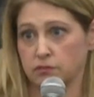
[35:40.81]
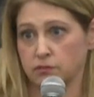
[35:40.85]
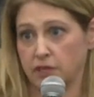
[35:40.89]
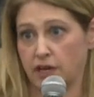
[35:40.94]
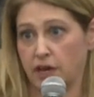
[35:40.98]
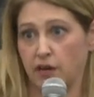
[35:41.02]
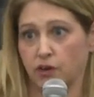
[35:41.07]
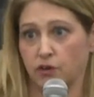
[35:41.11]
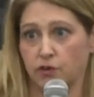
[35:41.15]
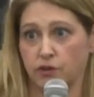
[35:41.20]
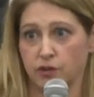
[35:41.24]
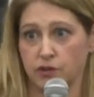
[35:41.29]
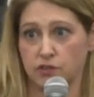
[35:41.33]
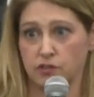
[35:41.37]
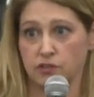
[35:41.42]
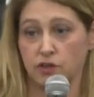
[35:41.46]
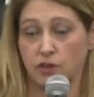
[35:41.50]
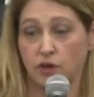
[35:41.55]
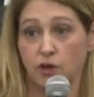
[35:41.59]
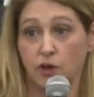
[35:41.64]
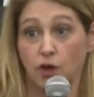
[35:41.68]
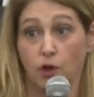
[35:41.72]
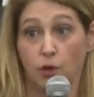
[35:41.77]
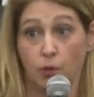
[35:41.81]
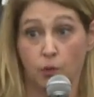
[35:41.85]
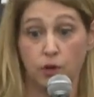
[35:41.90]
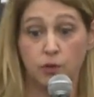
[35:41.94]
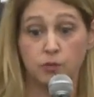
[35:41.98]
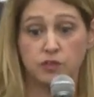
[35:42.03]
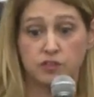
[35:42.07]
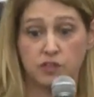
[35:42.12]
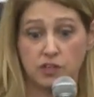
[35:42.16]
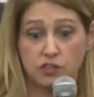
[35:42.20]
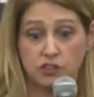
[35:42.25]
categories. One
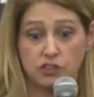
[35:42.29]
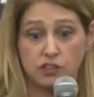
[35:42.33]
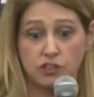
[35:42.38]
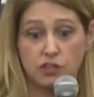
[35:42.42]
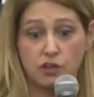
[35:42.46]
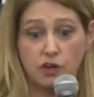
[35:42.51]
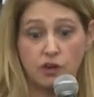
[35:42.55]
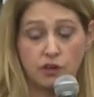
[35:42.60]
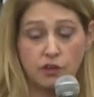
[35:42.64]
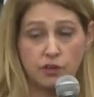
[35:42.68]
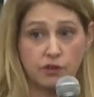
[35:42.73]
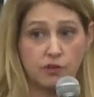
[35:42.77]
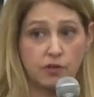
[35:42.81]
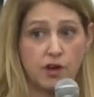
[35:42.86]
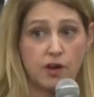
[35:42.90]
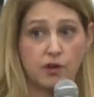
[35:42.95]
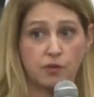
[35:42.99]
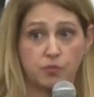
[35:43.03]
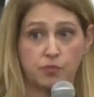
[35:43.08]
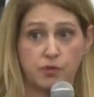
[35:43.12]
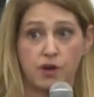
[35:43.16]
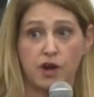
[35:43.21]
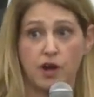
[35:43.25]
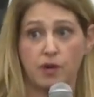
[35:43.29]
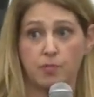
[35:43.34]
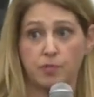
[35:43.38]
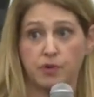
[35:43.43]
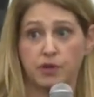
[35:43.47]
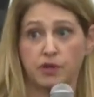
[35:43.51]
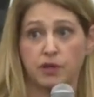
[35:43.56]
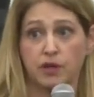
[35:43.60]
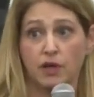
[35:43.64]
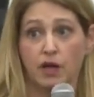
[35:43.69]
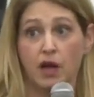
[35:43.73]
was actually all the ground prep.
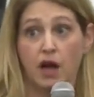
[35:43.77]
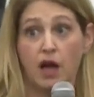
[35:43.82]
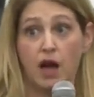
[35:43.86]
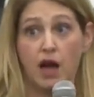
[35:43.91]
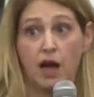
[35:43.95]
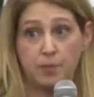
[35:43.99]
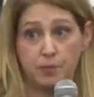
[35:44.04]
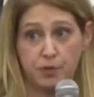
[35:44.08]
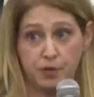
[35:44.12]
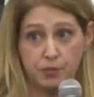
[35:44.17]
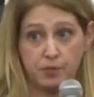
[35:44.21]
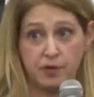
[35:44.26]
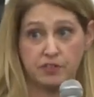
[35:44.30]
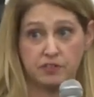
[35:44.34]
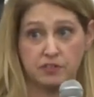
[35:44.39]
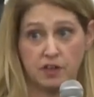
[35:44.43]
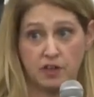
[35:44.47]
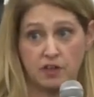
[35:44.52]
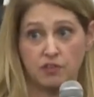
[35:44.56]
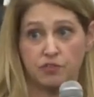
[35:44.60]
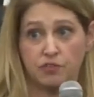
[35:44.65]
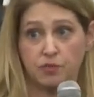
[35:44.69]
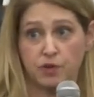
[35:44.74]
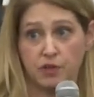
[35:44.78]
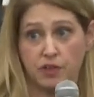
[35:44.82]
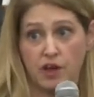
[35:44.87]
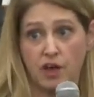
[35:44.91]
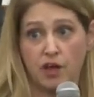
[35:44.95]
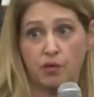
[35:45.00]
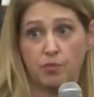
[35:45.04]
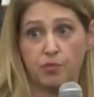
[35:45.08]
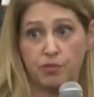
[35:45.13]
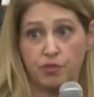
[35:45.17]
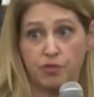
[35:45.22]
I put myself with
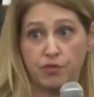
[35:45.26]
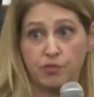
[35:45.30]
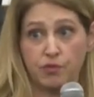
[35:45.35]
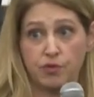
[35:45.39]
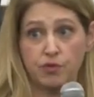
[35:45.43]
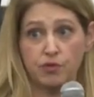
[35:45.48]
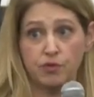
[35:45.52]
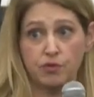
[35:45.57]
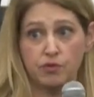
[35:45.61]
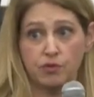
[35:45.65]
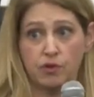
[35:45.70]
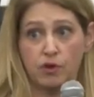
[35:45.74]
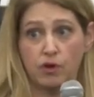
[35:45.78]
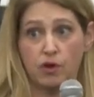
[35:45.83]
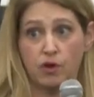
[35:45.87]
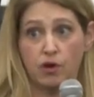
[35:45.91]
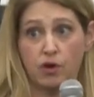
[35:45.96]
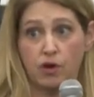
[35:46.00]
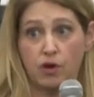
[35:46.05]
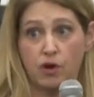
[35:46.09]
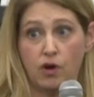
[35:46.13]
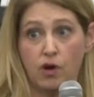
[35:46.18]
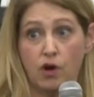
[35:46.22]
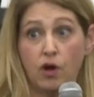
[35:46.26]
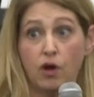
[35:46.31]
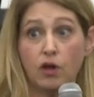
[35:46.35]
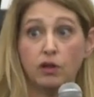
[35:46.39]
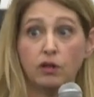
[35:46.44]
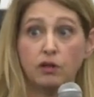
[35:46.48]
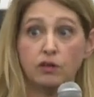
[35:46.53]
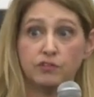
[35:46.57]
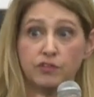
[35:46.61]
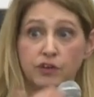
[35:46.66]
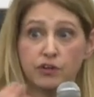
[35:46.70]
help through
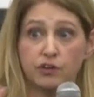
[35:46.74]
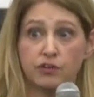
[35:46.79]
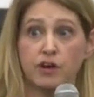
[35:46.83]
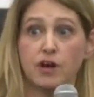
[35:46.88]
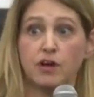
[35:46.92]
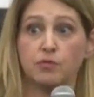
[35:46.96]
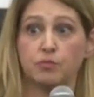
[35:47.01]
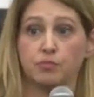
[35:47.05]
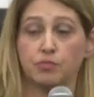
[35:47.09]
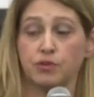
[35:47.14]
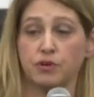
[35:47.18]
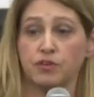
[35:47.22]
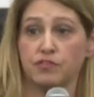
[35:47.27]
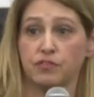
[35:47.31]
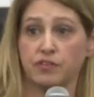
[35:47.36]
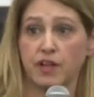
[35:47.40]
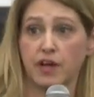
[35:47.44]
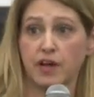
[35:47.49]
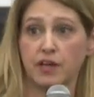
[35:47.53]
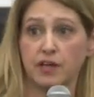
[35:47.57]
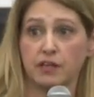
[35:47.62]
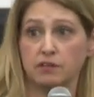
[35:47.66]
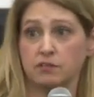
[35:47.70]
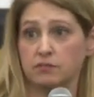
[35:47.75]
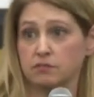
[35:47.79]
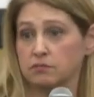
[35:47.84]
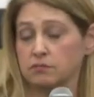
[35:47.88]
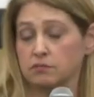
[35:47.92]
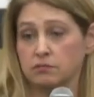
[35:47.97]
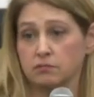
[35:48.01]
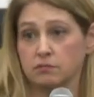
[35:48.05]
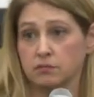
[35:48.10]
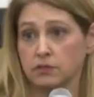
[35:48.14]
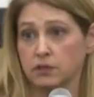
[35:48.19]
all of our ground pre-flight
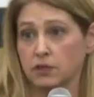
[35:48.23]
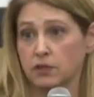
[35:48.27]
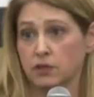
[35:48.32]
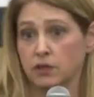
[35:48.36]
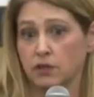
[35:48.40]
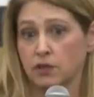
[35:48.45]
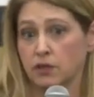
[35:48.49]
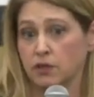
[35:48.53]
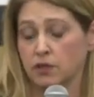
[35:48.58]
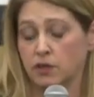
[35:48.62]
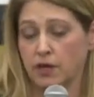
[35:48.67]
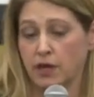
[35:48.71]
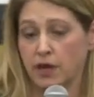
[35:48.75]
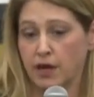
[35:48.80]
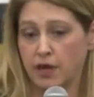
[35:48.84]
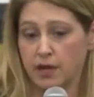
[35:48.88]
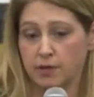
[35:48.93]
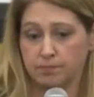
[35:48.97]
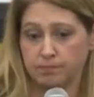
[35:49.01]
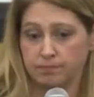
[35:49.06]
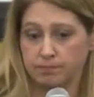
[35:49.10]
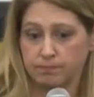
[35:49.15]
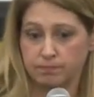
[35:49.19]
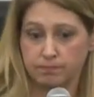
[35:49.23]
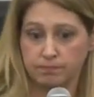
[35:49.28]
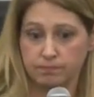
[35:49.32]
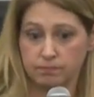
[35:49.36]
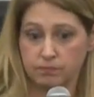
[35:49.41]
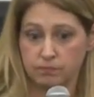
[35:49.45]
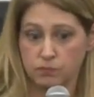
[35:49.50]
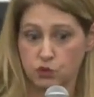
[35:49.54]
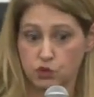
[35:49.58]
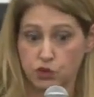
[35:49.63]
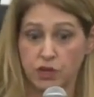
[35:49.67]
um,
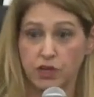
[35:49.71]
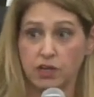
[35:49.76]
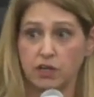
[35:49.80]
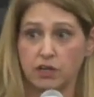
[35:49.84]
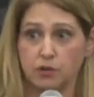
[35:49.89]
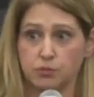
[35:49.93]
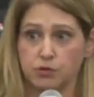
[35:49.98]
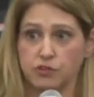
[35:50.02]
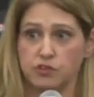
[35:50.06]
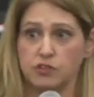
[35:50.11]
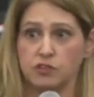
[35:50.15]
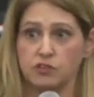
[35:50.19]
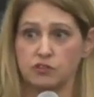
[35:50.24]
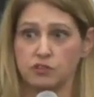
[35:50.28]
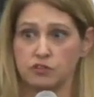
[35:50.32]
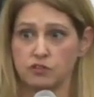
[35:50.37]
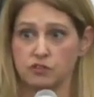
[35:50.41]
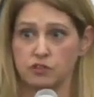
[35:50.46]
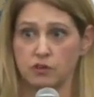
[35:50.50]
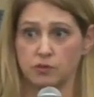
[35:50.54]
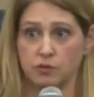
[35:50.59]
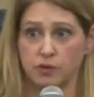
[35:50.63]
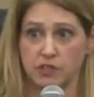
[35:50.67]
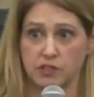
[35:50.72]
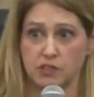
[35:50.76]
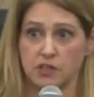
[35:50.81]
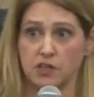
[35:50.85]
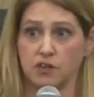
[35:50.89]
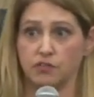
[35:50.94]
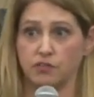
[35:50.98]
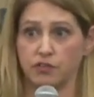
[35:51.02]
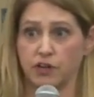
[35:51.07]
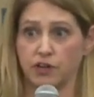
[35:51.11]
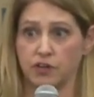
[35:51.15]
training and procedures that we
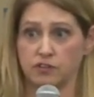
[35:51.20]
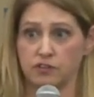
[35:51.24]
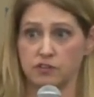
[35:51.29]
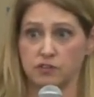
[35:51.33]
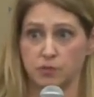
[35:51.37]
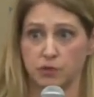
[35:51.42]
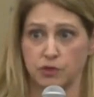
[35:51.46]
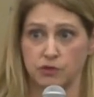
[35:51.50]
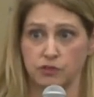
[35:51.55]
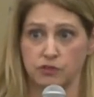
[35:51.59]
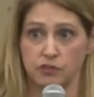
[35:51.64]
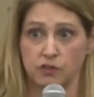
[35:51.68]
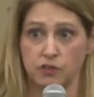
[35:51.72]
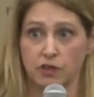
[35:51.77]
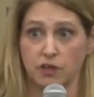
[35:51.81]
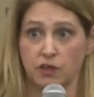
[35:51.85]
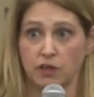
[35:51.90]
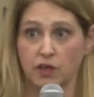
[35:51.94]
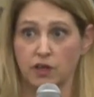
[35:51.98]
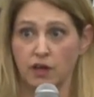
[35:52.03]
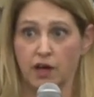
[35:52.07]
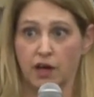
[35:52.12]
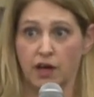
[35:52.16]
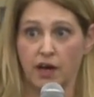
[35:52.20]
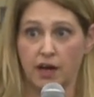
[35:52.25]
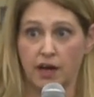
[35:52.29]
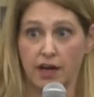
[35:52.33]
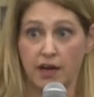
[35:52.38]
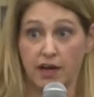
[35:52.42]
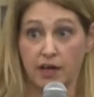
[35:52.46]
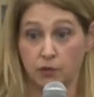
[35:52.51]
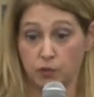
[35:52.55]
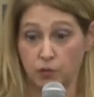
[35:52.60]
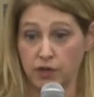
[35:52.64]
intend for customers. Uh,
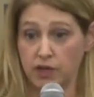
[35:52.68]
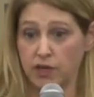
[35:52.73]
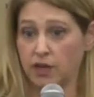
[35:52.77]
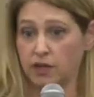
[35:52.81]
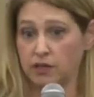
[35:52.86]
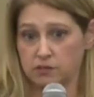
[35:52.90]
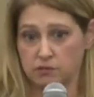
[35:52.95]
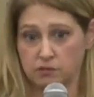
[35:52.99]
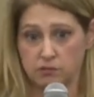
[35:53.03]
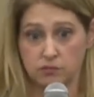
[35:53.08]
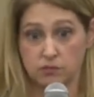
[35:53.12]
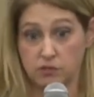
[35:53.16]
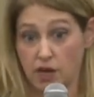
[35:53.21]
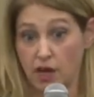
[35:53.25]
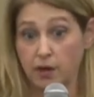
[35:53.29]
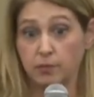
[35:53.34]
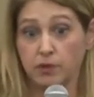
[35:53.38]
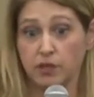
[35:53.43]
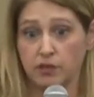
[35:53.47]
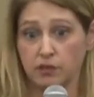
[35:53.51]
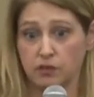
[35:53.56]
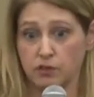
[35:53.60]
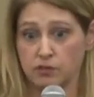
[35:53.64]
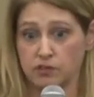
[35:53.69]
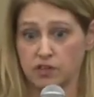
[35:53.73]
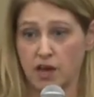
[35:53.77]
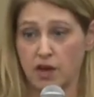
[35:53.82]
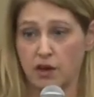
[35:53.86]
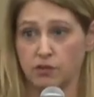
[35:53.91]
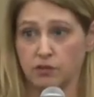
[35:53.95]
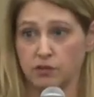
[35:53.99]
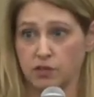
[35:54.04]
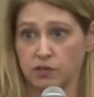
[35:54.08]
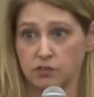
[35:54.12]
and we had timelined those
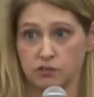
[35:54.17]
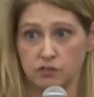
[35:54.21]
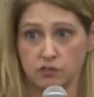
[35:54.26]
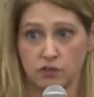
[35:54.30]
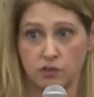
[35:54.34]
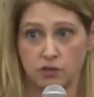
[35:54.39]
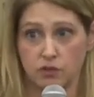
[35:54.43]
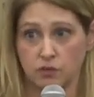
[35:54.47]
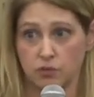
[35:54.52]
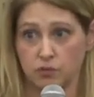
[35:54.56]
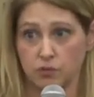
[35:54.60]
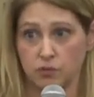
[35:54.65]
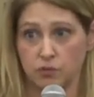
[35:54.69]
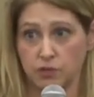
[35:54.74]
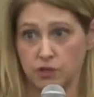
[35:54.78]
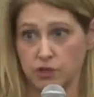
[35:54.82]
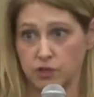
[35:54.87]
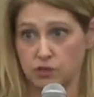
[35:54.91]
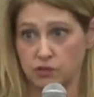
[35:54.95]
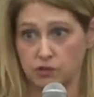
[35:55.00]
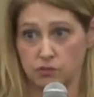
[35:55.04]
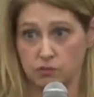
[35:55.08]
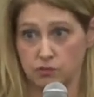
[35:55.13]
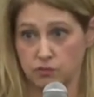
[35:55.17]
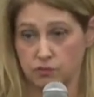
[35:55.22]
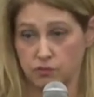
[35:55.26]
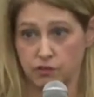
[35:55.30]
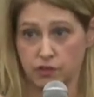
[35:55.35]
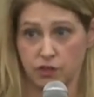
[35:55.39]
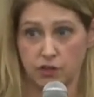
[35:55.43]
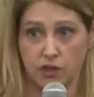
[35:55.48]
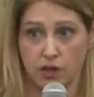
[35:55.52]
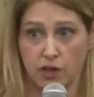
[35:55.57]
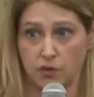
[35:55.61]
out, and so we
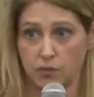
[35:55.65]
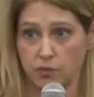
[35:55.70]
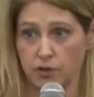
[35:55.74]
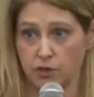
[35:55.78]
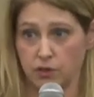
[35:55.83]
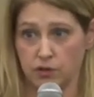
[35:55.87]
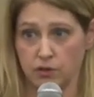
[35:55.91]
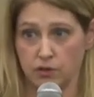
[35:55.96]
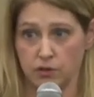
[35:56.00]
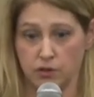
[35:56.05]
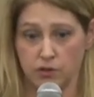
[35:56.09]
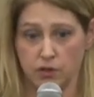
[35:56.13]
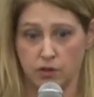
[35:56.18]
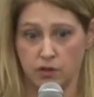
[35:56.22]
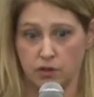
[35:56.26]
figured out whether